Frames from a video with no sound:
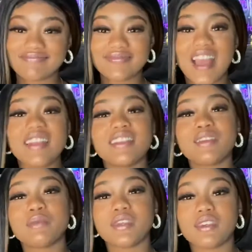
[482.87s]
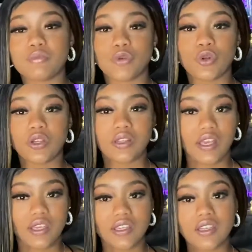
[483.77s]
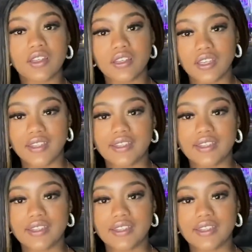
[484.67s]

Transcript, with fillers: I need to be more like me.